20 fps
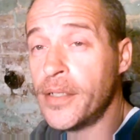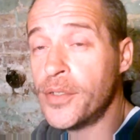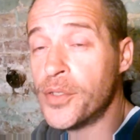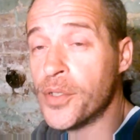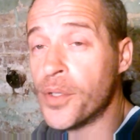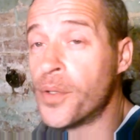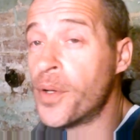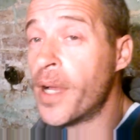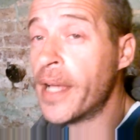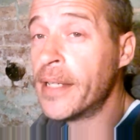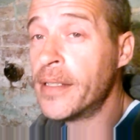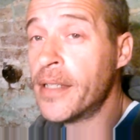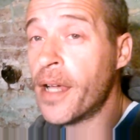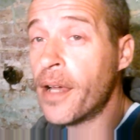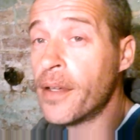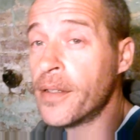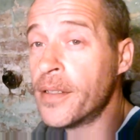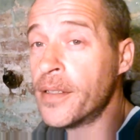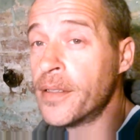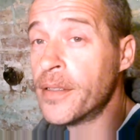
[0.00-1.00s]
Joel had
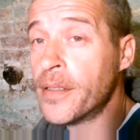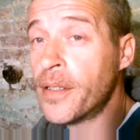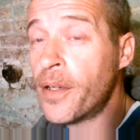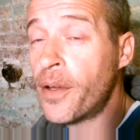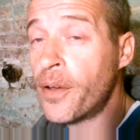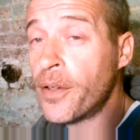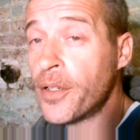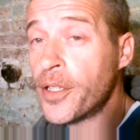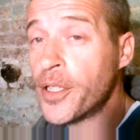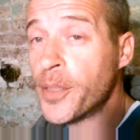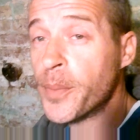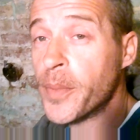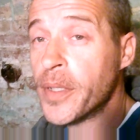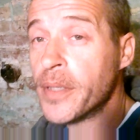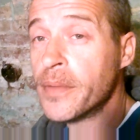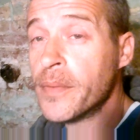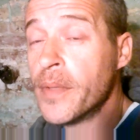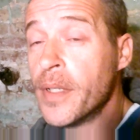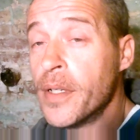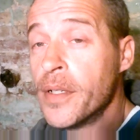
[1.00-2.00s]
gotten in an argument.
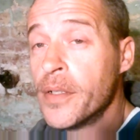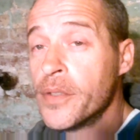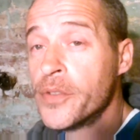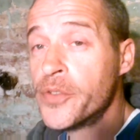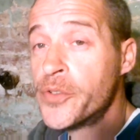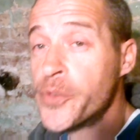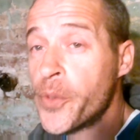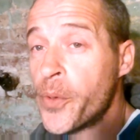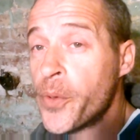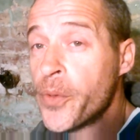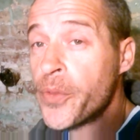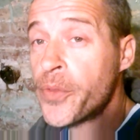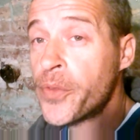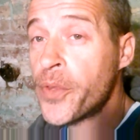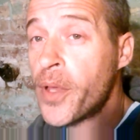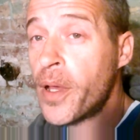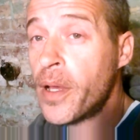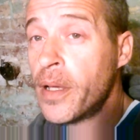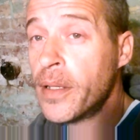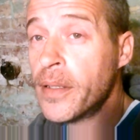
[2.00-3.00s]
Joel
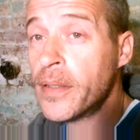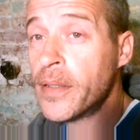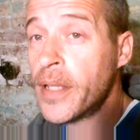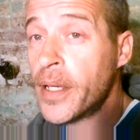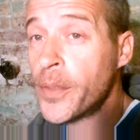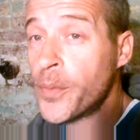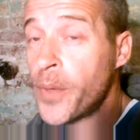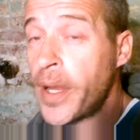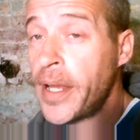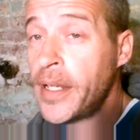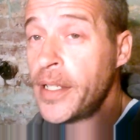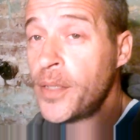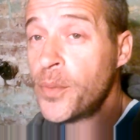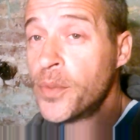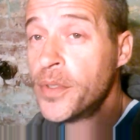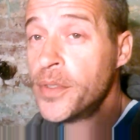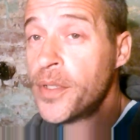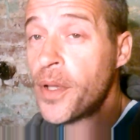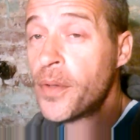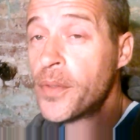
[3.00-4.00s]
thought that Randy
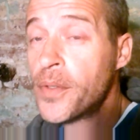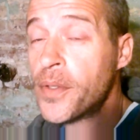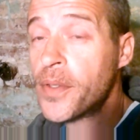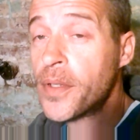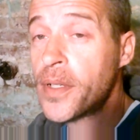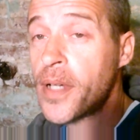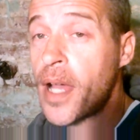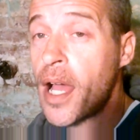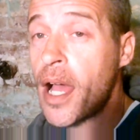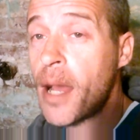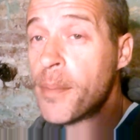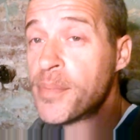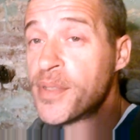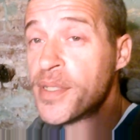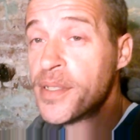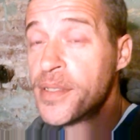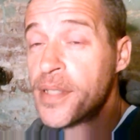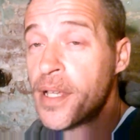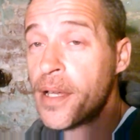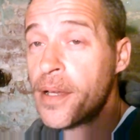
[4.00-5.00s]
would go to the cops
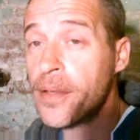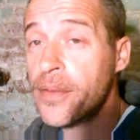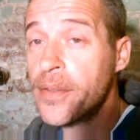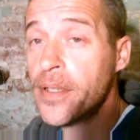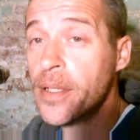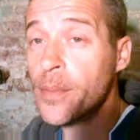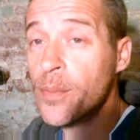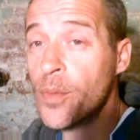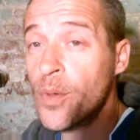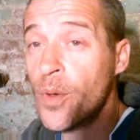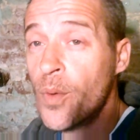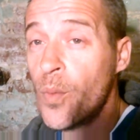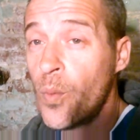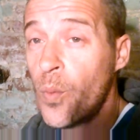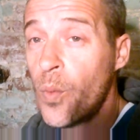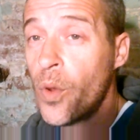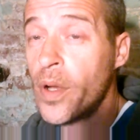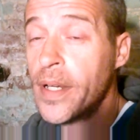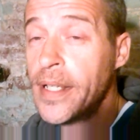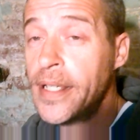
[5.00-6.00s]
and tell them
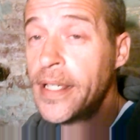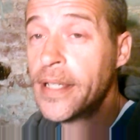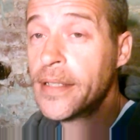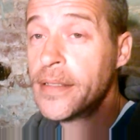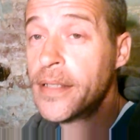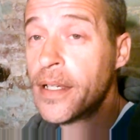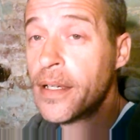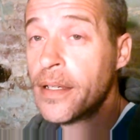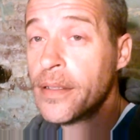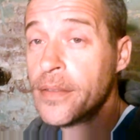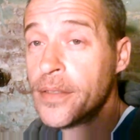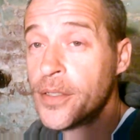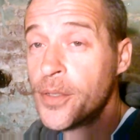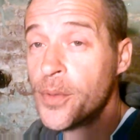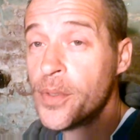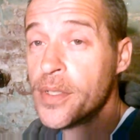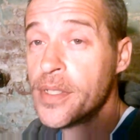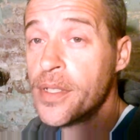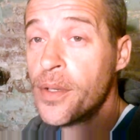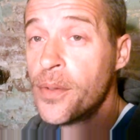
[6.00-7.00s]
what he had done to
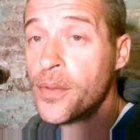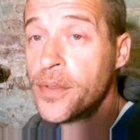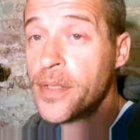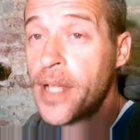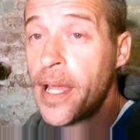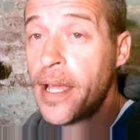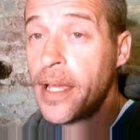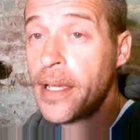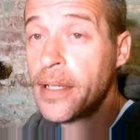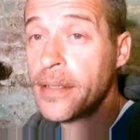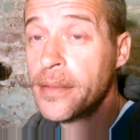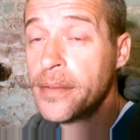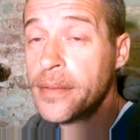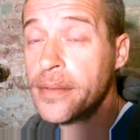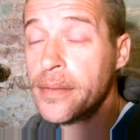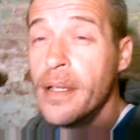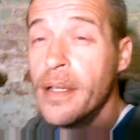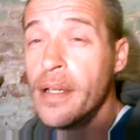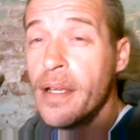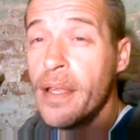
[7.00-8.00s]
his own dad.
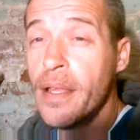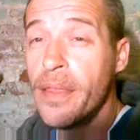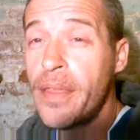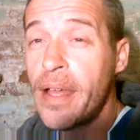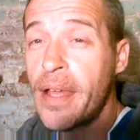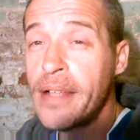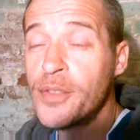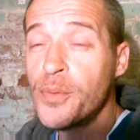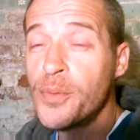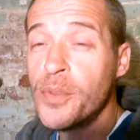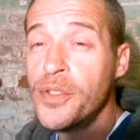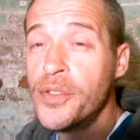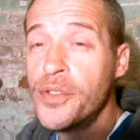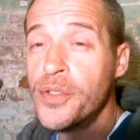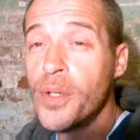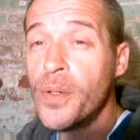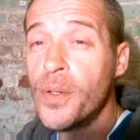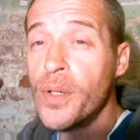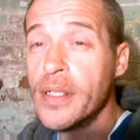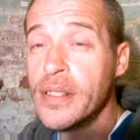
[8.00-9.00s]
That's when
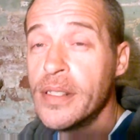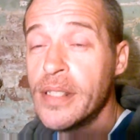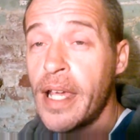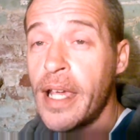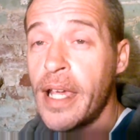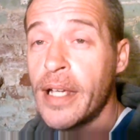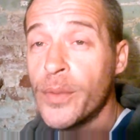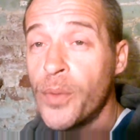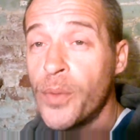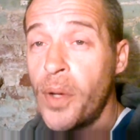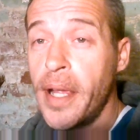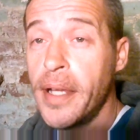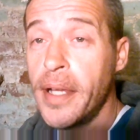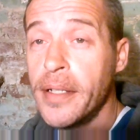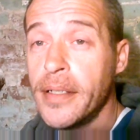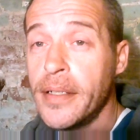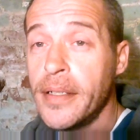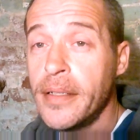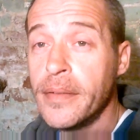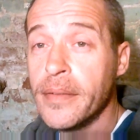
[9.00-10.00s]
Joel attacked
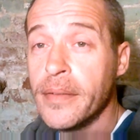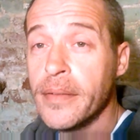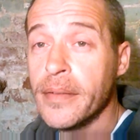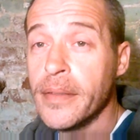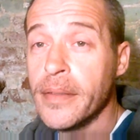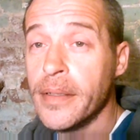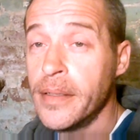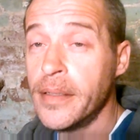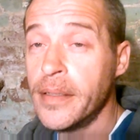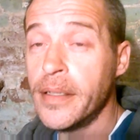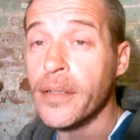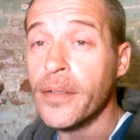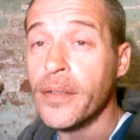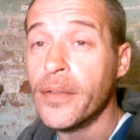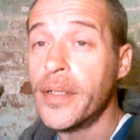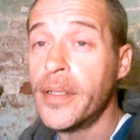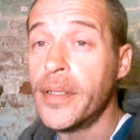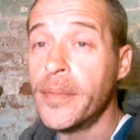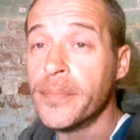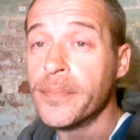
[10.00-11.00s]
Randy and killed him.